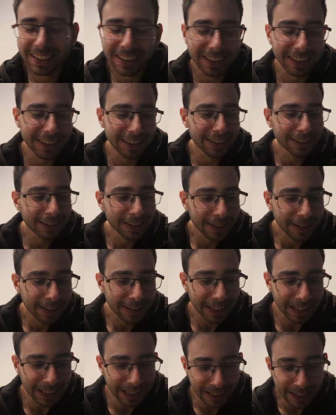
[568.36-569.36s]
the
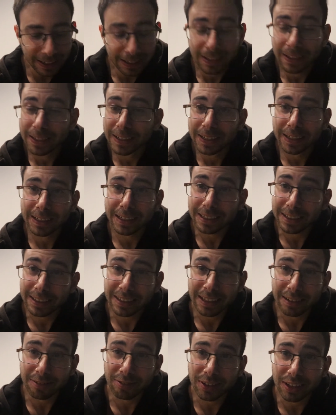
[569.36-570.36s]
thingy. Just
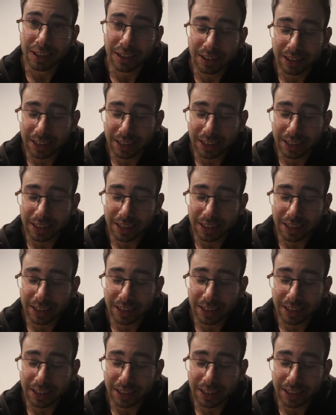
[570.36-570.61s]
sniffing the